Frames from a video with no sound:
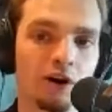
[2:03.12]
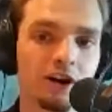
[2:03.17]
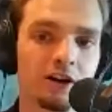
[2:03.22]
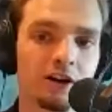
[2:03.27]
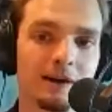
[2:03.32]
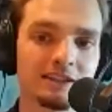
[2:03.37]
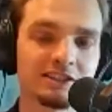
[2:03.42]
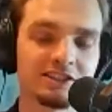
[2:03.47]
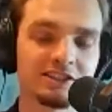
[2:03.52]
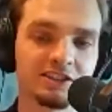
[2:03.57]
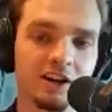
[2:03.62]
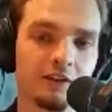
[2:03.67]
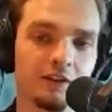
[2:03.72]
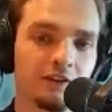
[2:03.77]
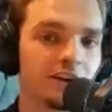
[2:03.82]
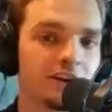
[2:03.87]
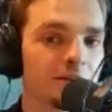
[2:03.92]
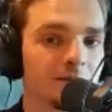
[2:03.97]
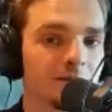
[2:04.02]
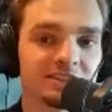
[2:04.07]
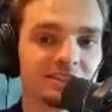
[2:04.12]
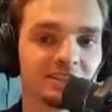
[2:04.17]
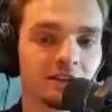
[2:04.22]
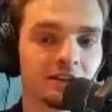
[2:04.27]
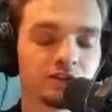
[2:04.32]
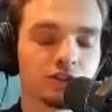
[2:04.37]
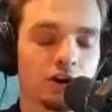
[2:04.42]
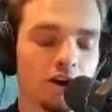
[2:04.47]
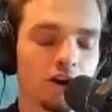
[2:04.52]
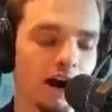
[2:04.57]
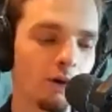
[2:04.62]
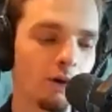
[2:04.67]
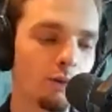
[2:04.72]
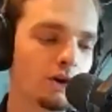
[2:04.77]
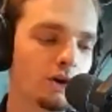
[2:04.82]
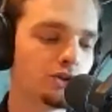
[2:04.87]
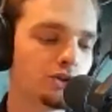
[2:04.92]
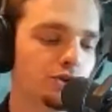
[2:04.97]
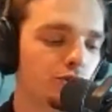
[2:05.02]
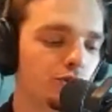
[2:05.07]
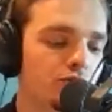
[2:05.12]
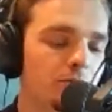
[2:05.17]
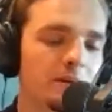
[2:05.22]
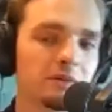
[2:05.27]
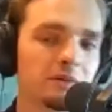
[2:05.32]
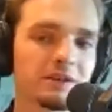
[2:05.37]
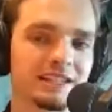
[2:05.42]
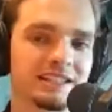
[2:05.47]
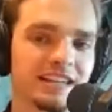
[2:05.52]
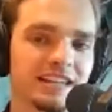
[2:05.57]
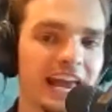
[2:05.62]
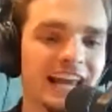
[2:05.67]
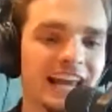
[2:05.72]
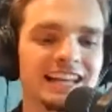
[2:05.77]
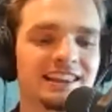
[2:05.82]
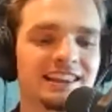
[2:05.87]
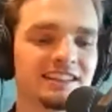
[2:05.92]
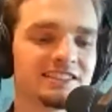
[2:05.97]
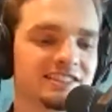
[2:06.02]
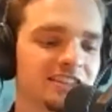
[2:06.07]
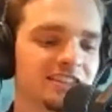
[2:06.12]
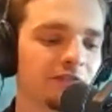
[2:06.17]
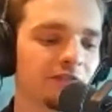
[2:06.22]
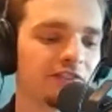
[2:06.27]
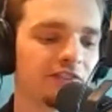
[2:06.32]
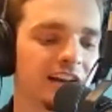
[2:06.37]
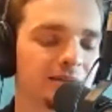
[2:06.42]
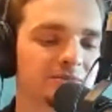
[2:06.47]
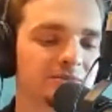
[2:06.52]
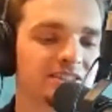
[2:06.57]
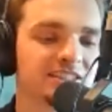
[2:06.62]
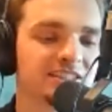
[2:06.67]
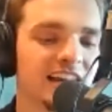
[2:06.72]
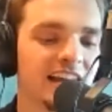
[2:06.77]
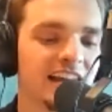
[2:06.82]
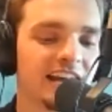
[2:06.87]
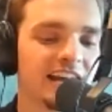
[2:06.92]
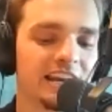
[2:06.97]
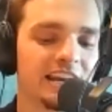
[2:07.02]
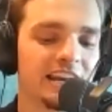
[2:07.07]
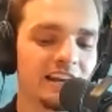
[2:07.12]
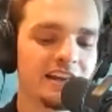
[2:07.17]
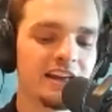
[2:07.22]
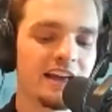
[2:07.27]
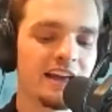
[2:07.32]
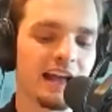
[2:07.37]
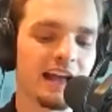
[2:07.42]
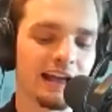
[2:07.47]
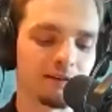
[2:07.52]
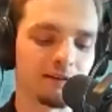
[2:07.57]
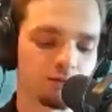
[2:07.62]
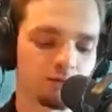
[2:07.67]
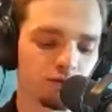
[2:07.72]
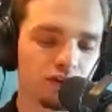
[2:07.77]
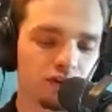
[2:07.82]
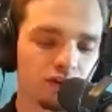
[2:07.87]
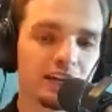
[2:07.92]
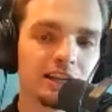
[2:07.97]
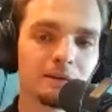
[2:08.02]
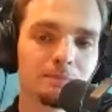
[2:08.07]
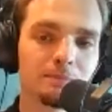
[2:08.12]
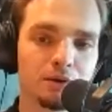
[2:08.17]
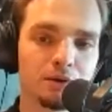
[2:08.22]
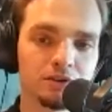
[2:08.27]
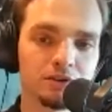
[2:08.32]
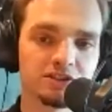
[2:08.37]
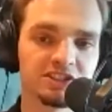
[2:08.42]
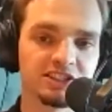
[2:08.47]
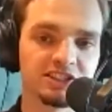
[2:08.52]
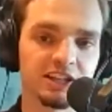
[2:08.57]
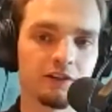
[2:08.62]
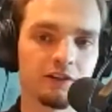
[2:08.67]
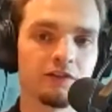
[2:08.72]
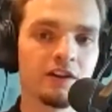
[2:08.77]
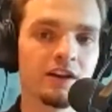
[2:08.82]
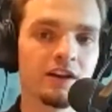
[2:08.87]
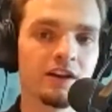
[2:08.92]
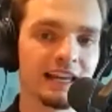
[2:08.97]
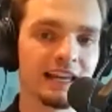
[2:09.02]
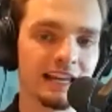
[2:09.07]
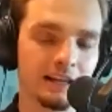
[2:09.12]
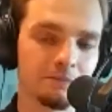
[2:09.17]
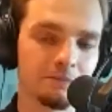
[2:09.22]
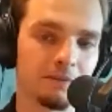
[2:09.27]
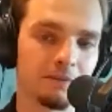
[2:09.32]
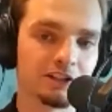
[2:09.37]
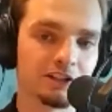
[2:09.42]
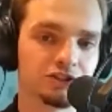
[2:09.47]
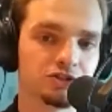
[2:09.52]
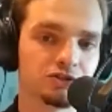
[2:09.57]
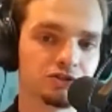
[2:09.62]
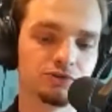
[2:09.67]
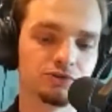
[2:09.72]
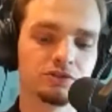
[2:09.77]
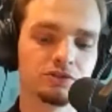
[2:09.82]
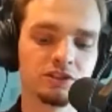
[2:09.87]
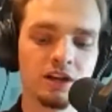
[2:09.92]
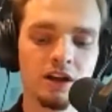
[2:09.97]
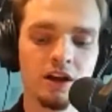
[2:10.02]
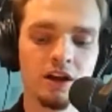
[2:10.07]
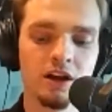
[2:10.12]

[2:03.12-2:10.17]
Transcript: about stuff, hearing myself talk. I want you to be able to take the stuff that I'm saying and really put yourself in my shoes.